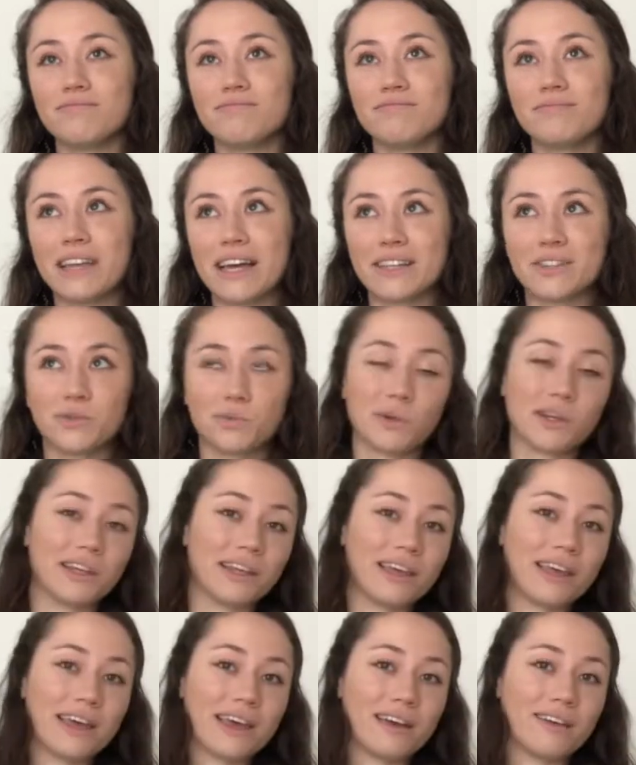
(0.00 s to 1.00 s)
that's really
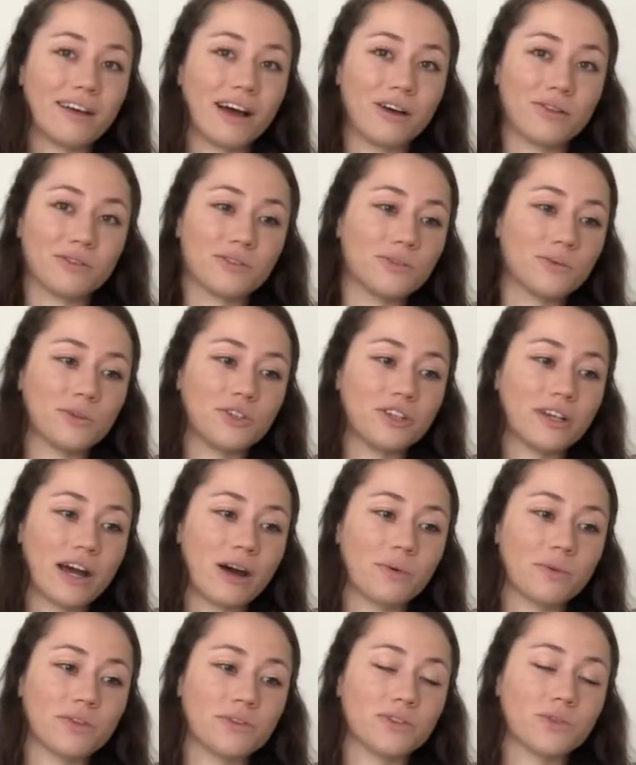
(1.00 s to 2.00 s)
it. I'll switch it out
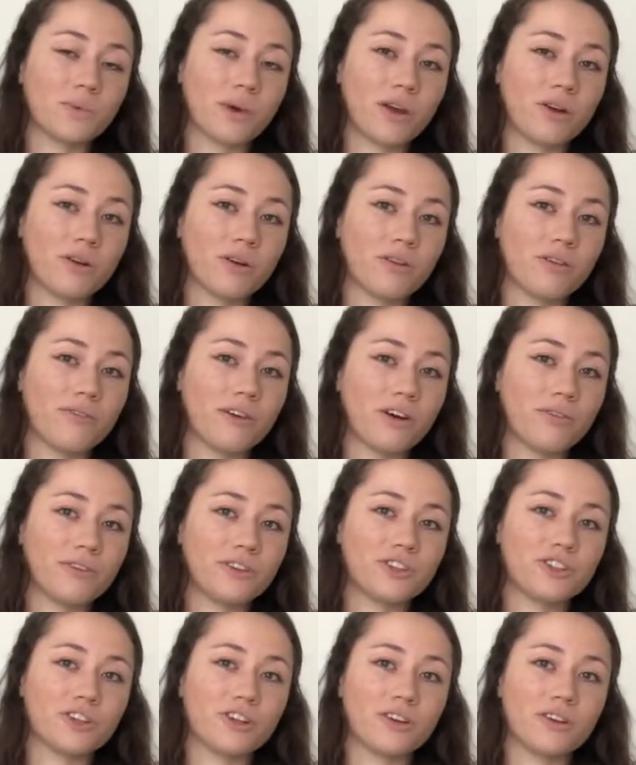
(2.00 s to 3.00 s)
with a sweater or velvet
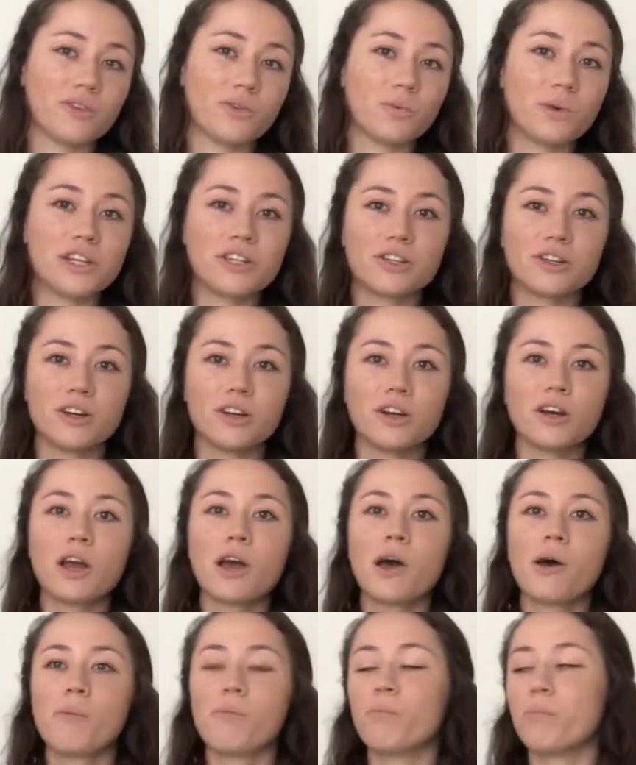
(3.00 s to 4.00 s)
shirt in the winter,
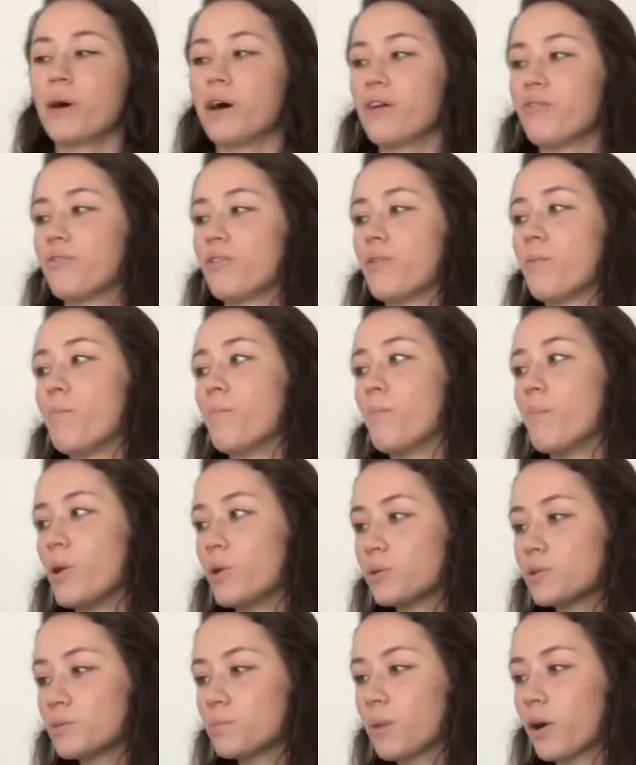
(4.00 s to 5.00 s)
but for the
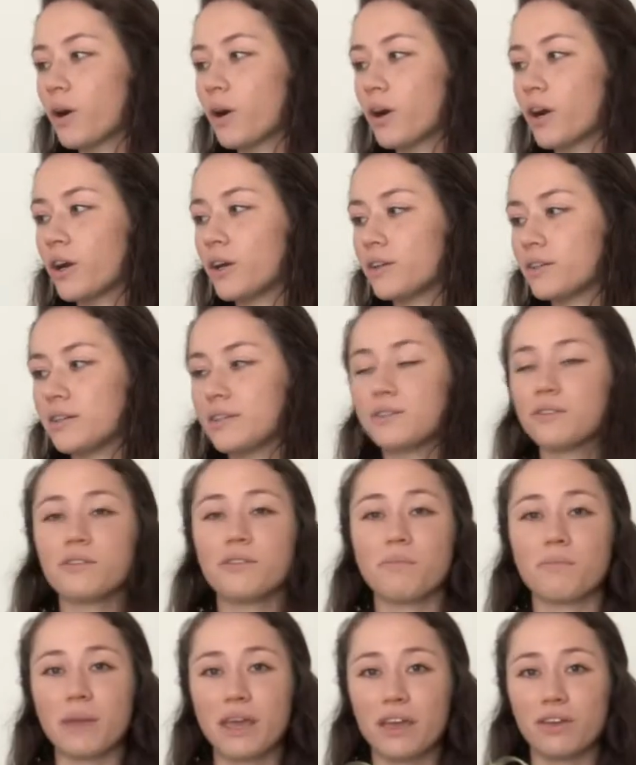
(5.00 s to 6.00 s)
most part, these are the
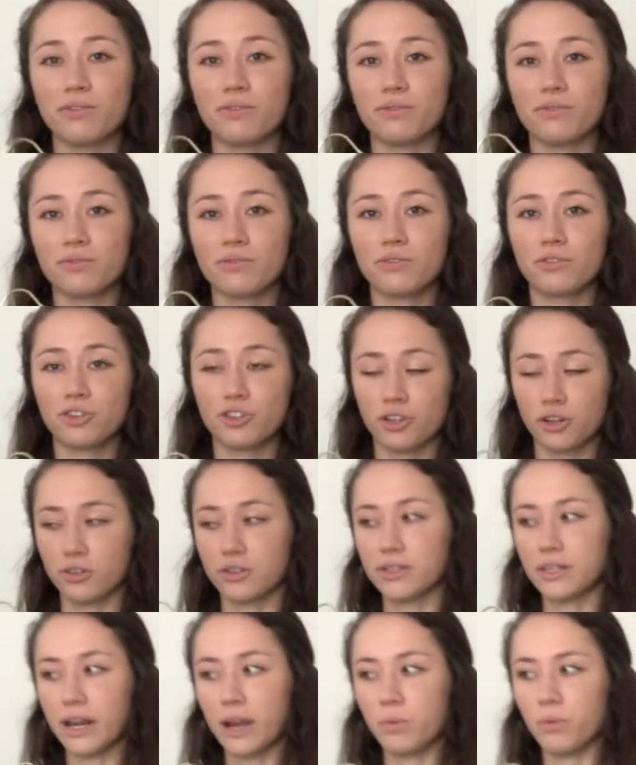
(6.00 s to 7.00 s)
main shirts
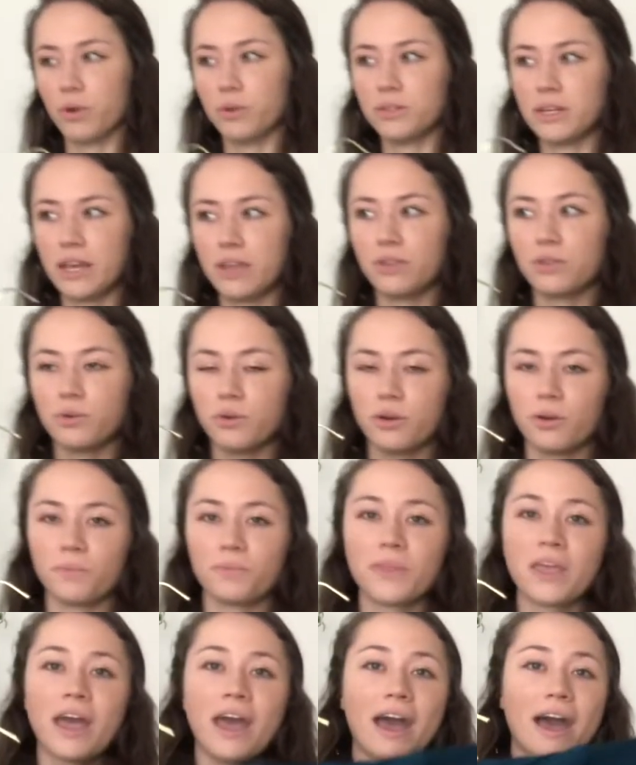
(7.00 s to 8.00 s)
that I rotate through.
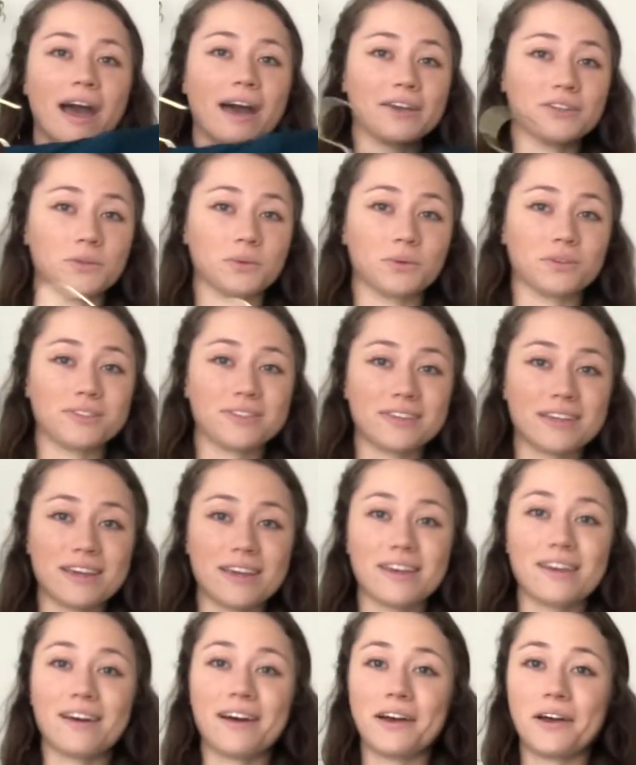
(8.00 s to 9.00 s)
As you will
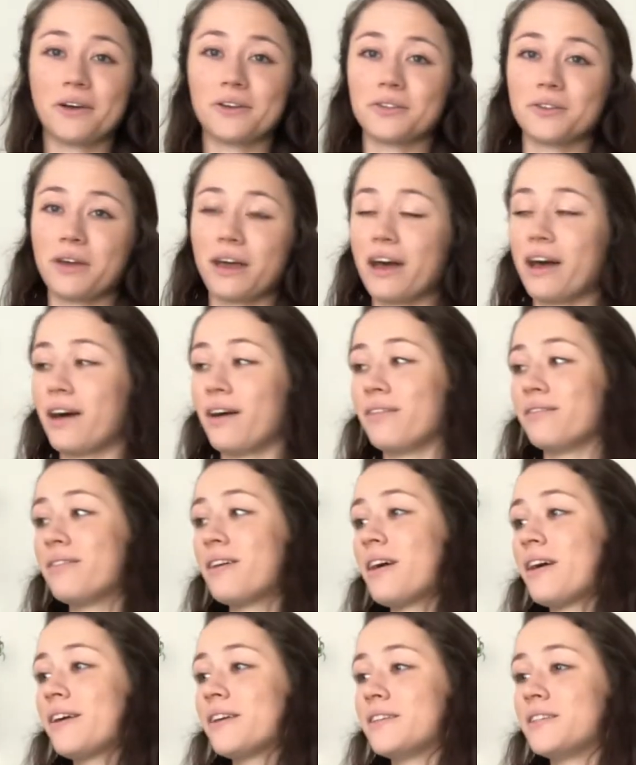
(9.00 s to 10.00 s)
see, I also have
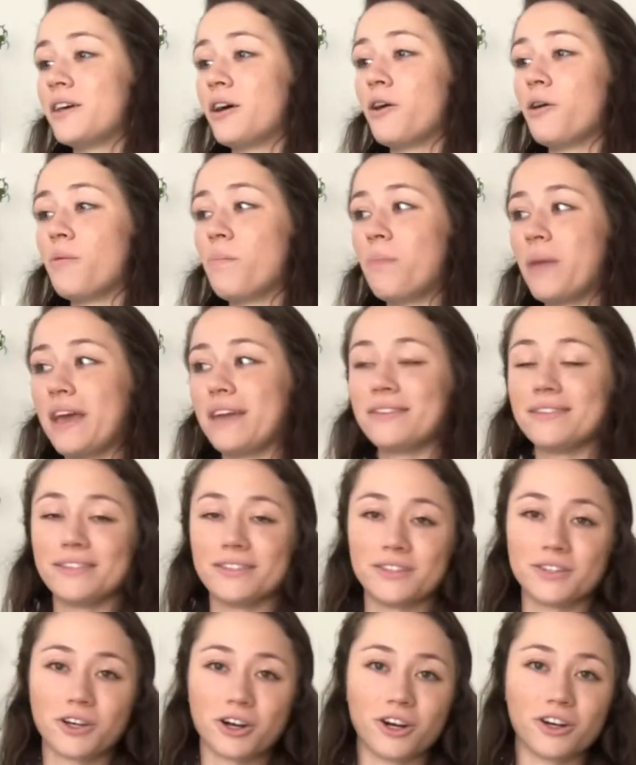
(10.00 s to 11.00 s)
some pants and
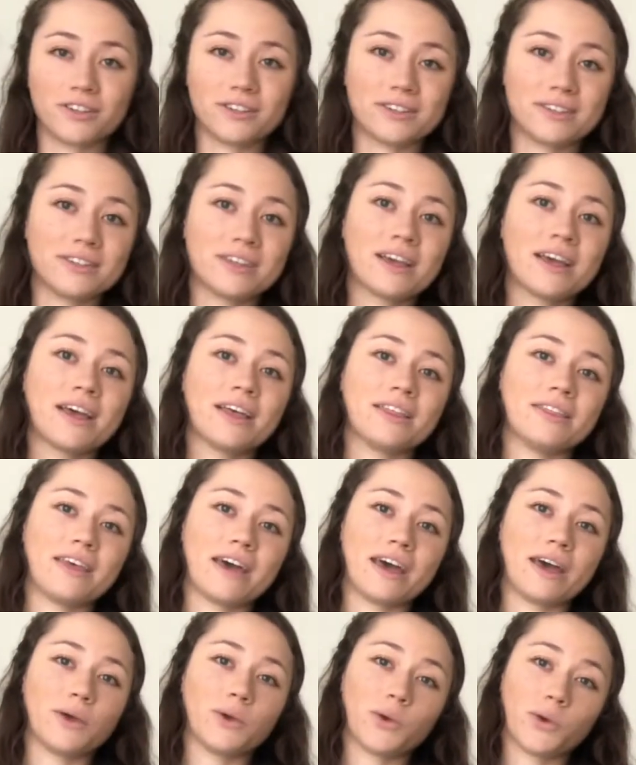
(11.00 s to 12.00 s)
skirts
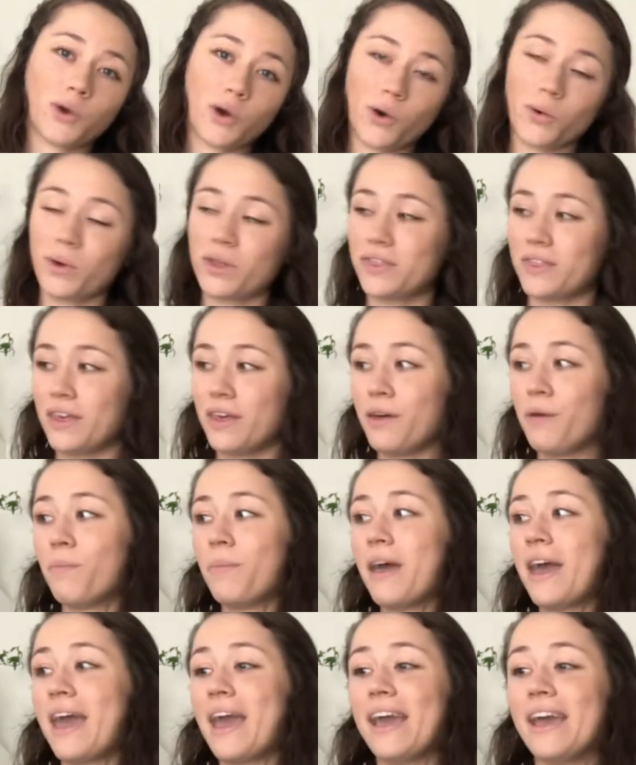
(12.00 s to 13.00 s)
that go with them,
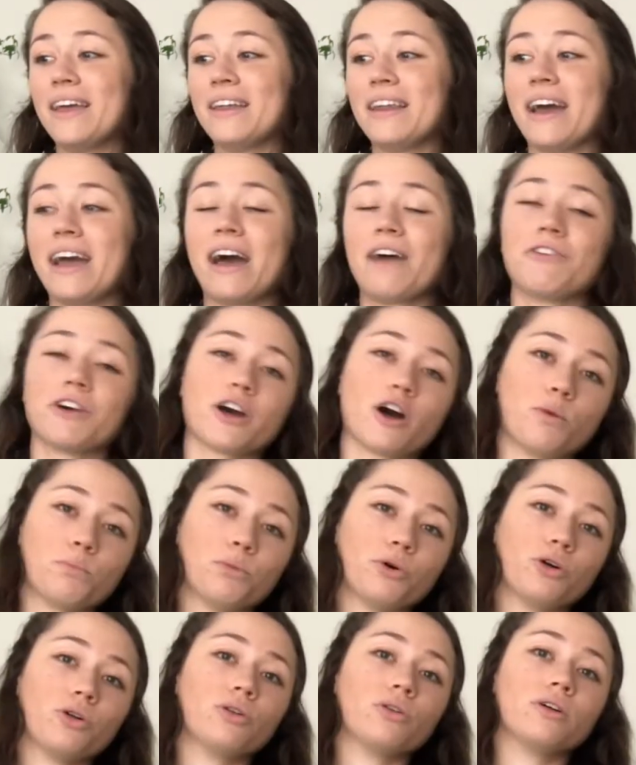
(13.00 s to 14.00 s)
and I have a
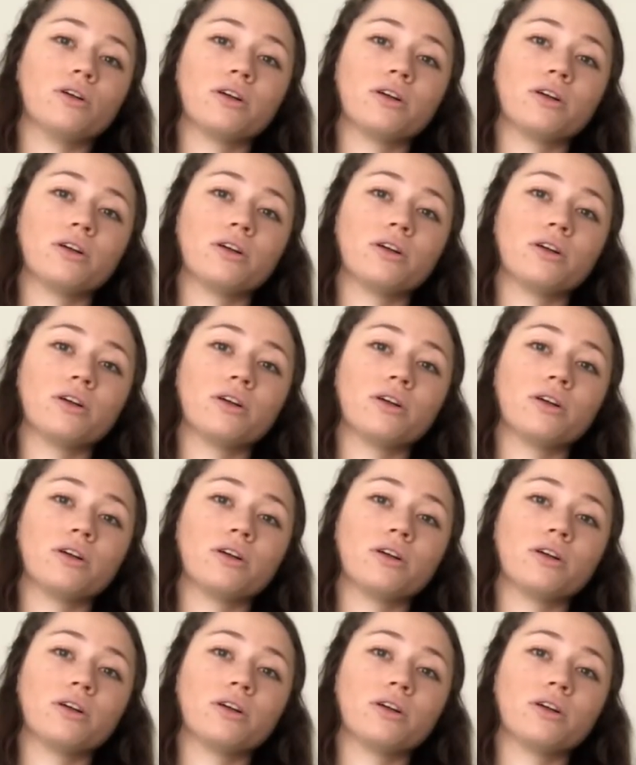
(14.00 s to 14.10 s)
couple